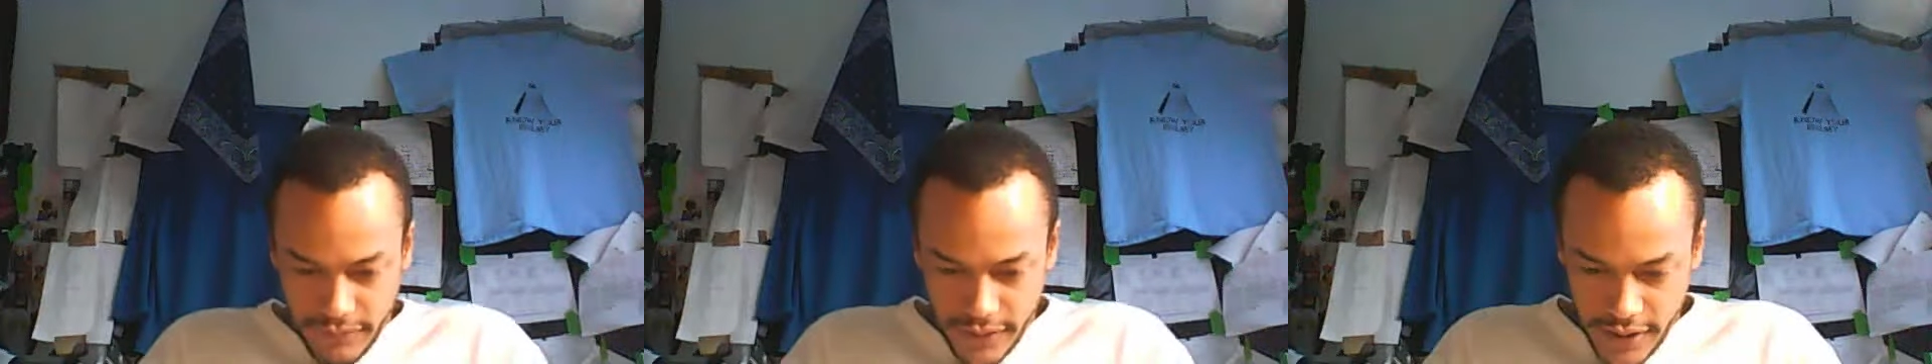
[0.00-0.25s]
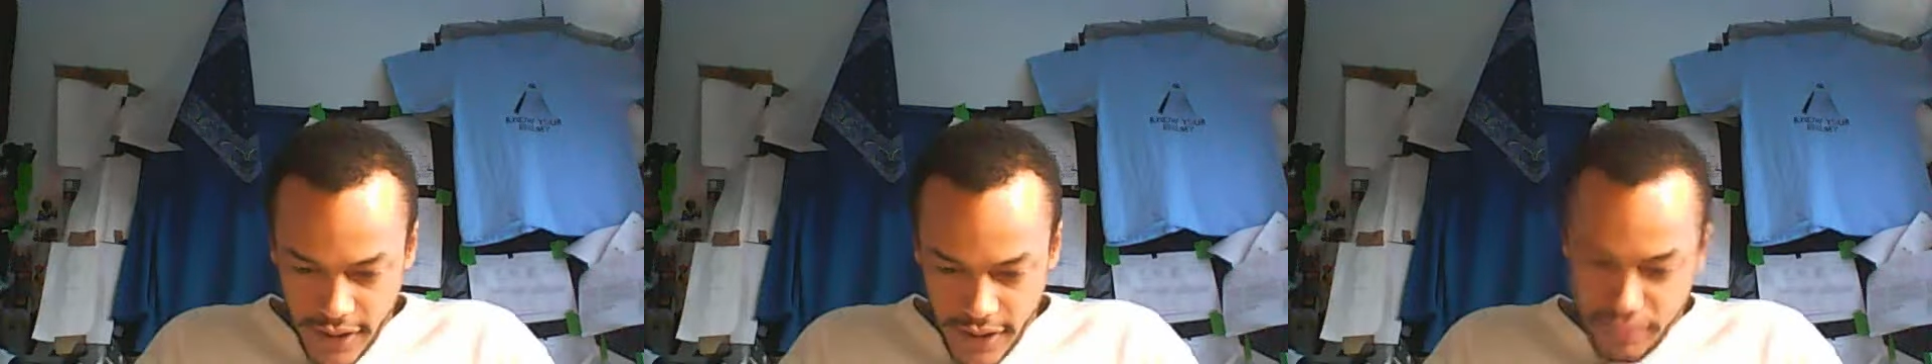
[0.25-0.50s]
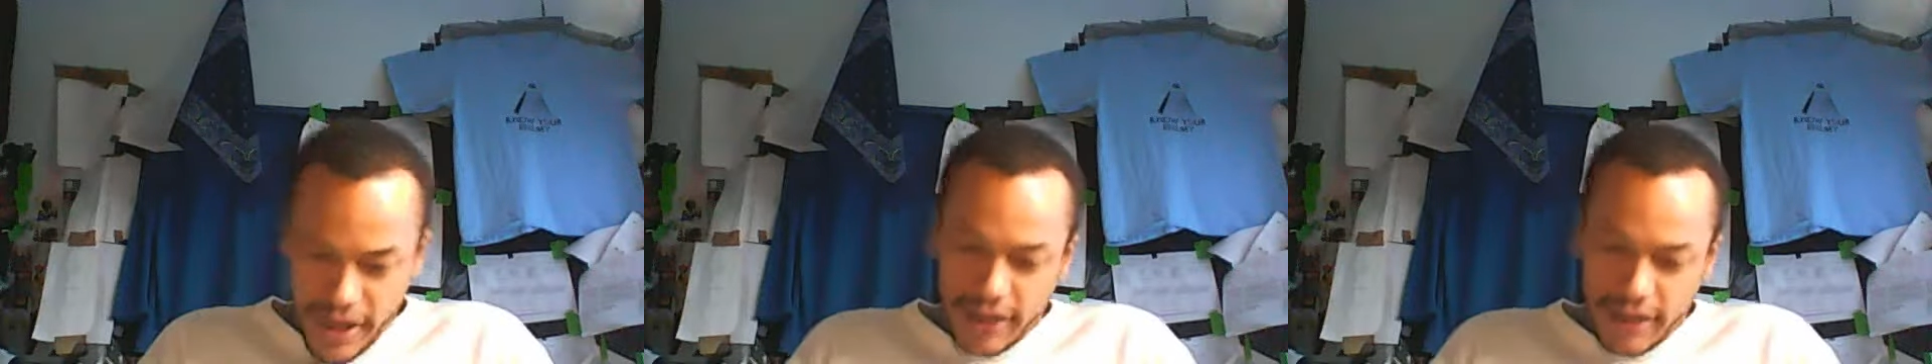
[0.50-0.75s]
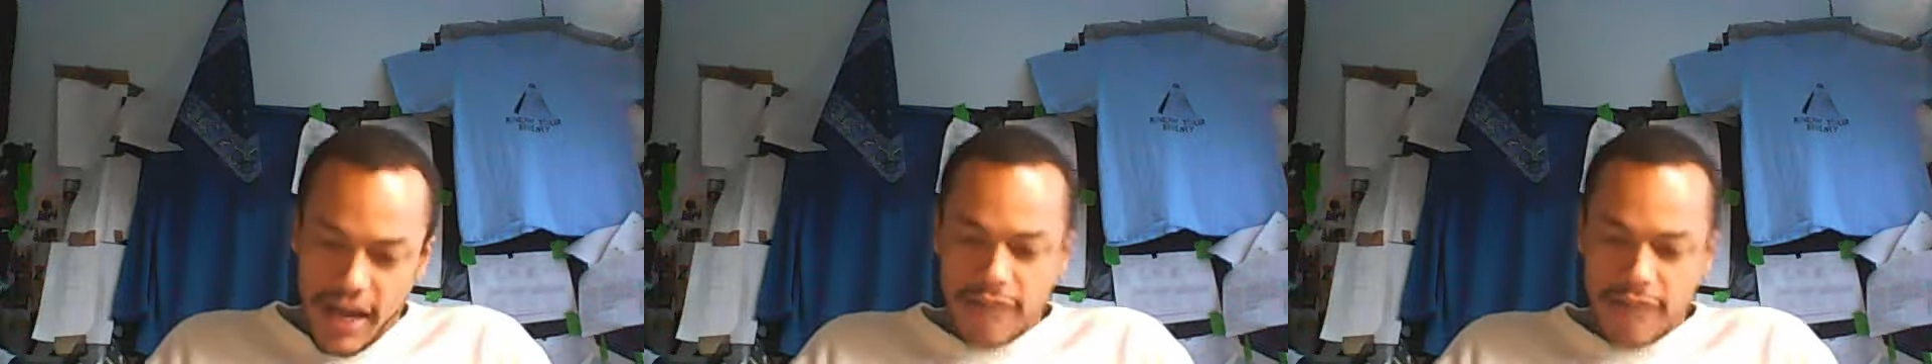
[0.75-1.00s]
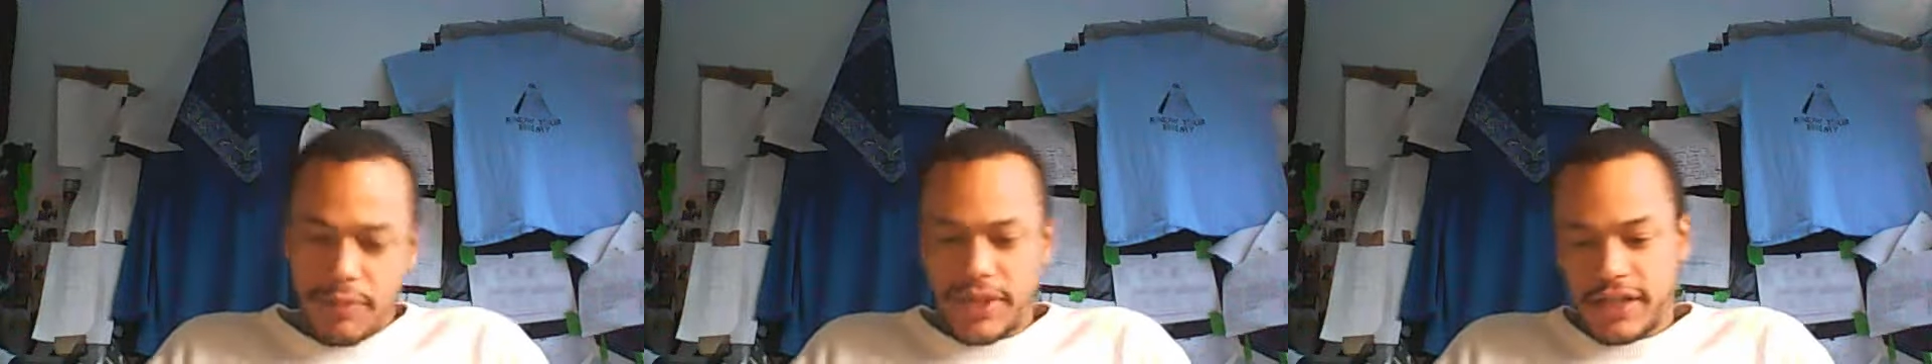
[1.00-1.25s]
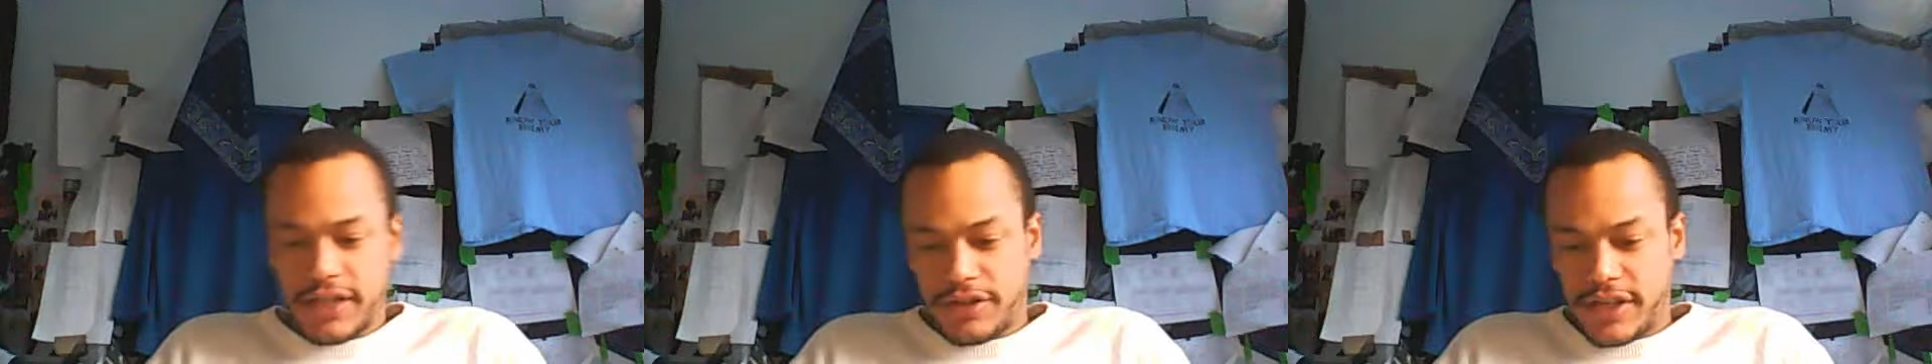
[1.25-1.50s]
In a plane, lines
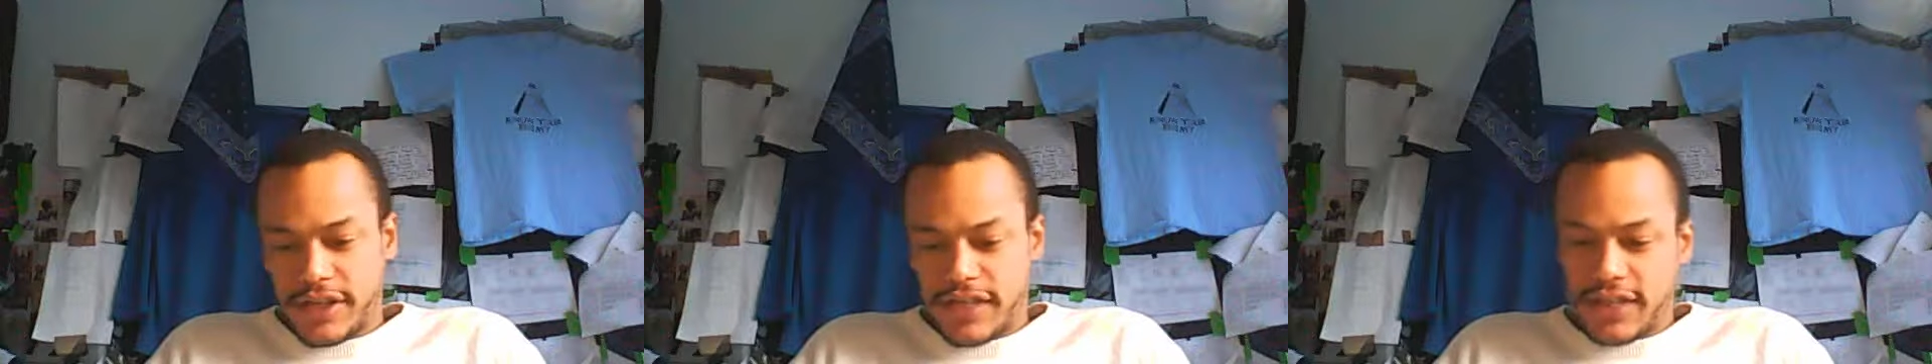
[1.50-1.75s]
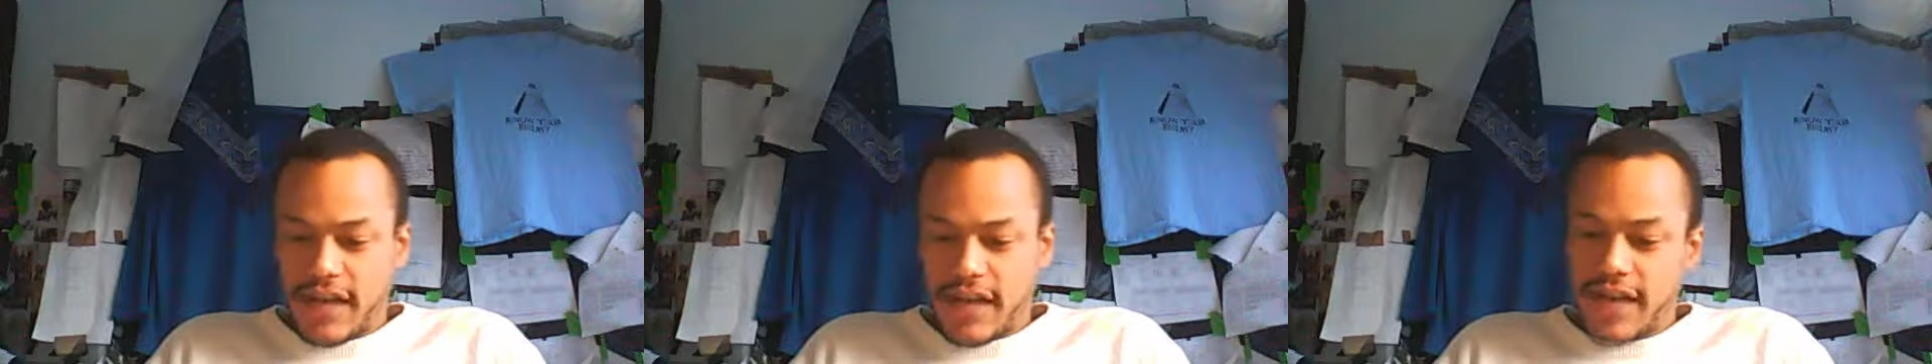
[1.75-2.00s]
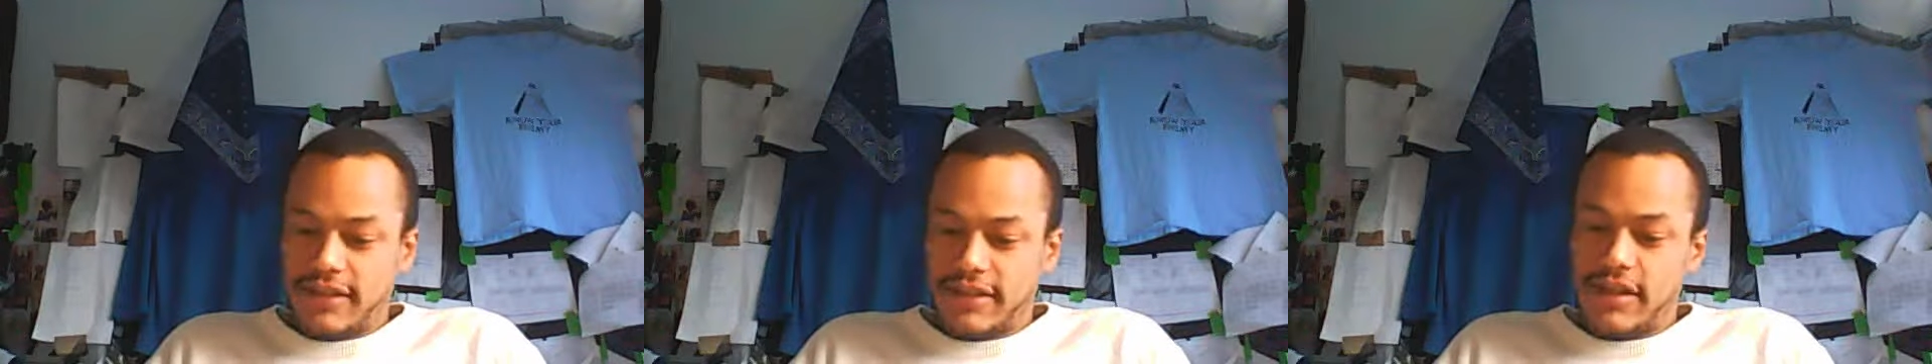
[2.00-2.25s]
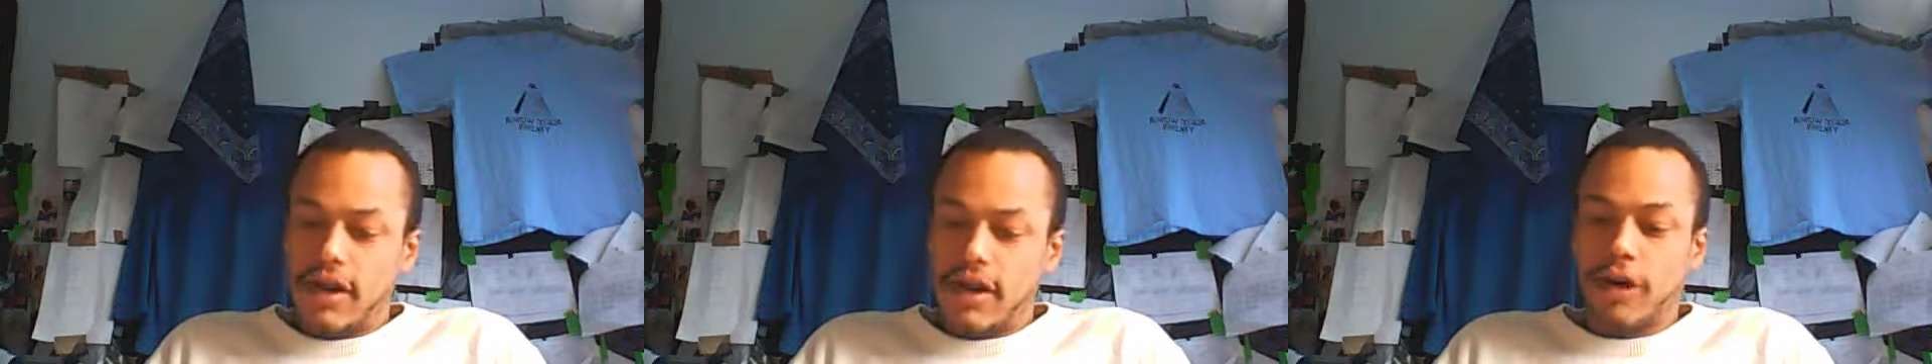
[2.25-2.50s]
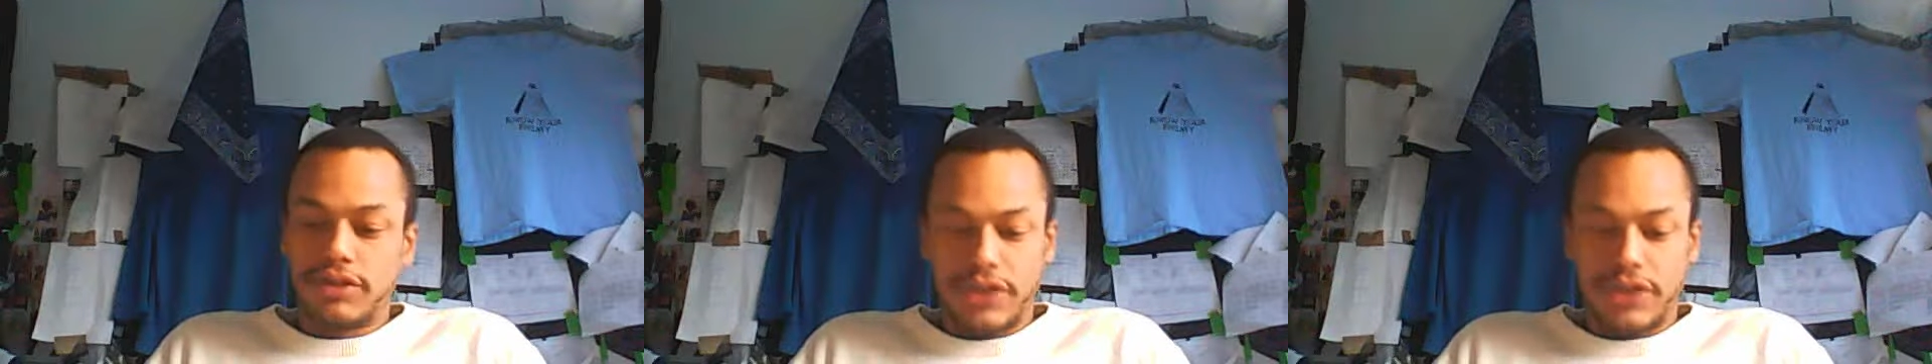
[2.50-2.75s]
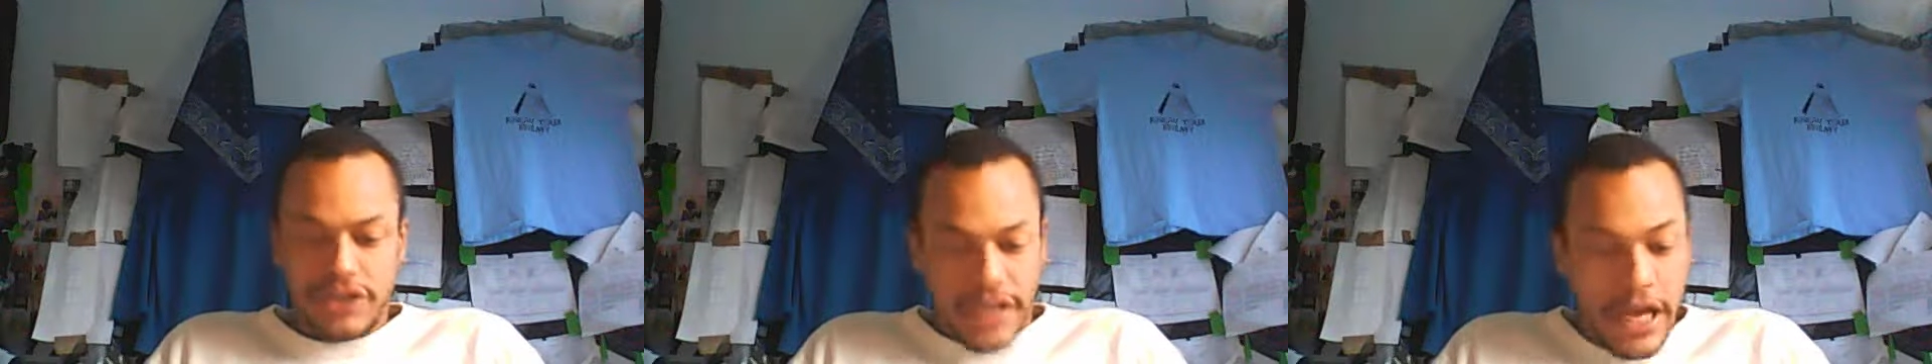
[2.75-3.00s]
perpendicular to intersecting lines also
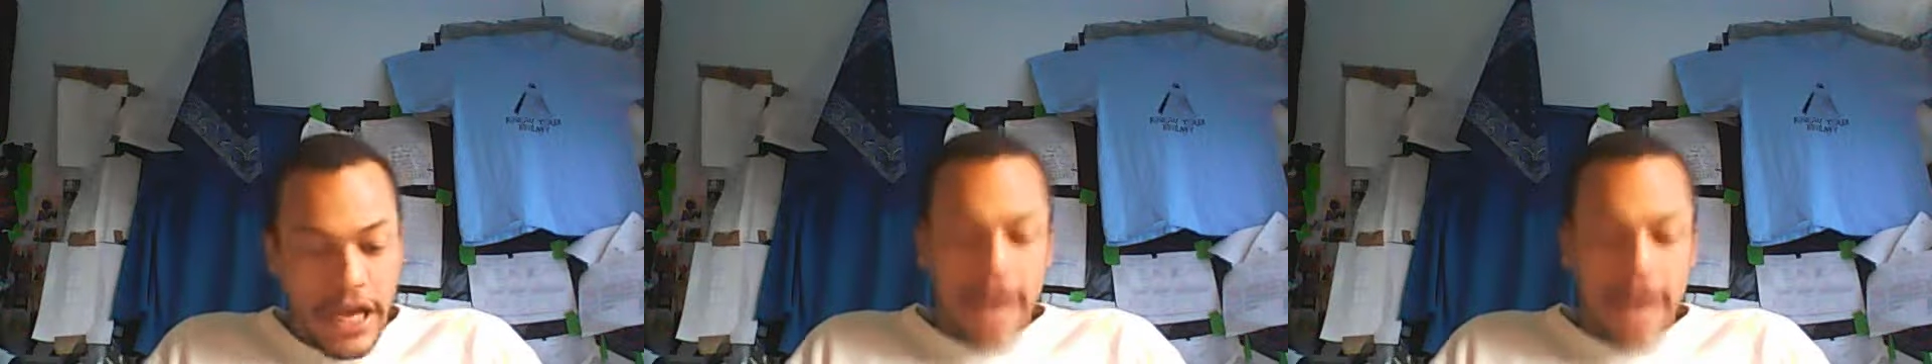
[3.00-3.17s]
intersect.